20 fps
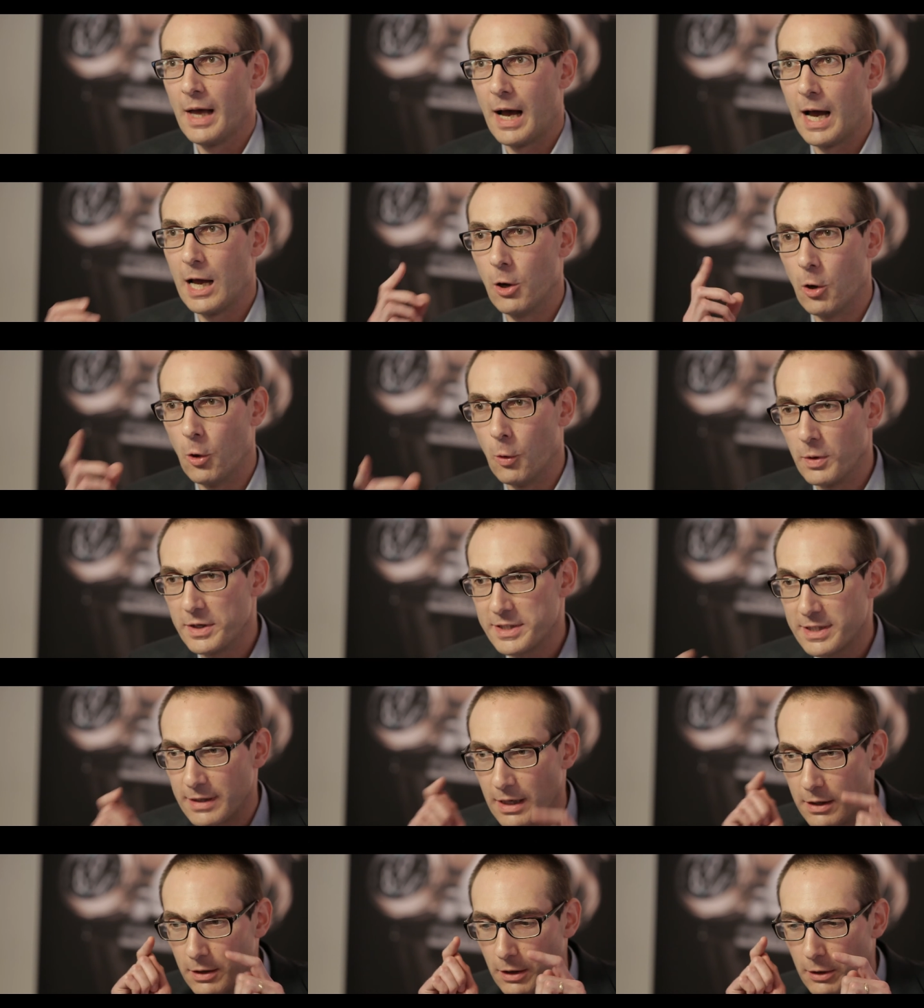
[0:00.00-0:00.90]
I
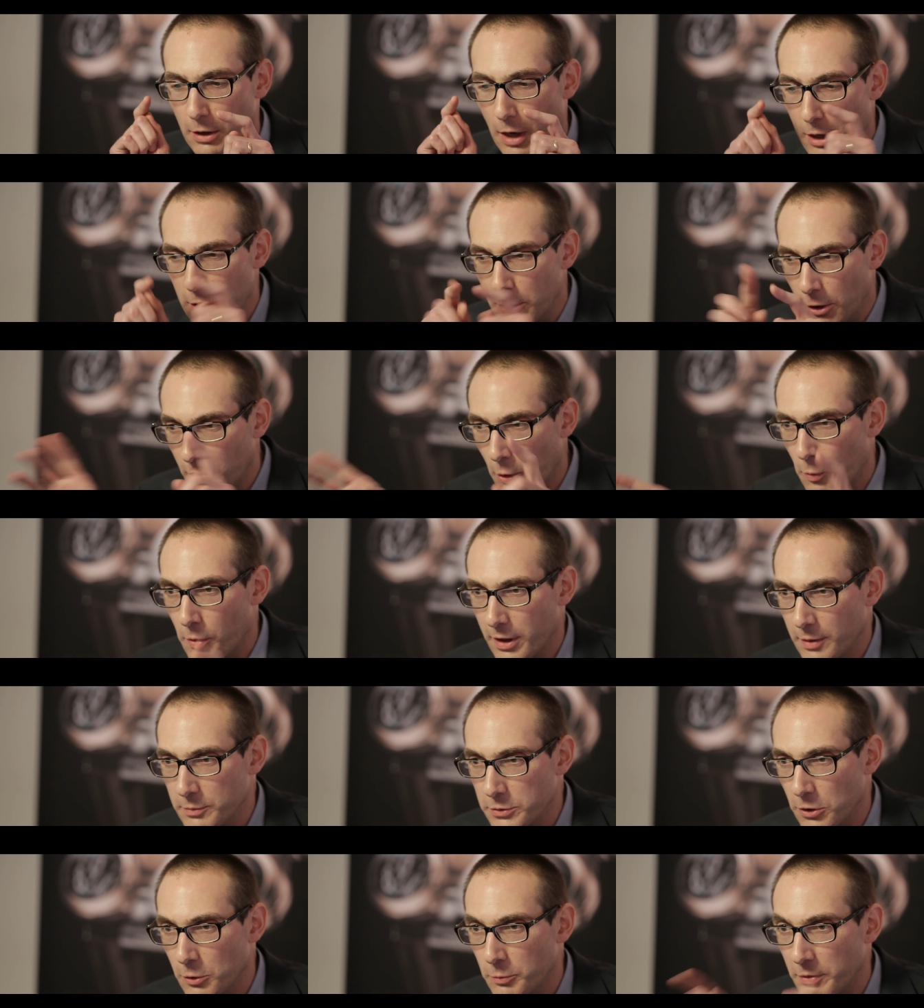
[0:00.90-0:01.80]
always look at what
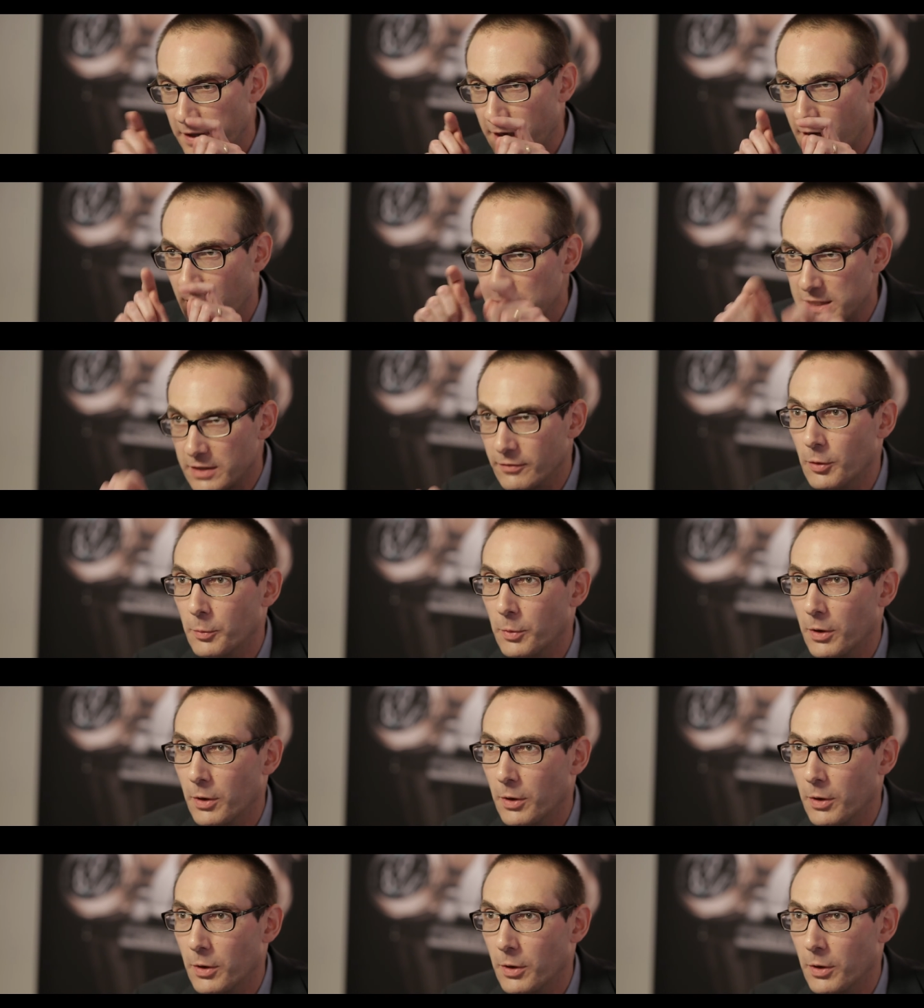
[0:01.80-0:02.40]
I'm doing with the eyes of a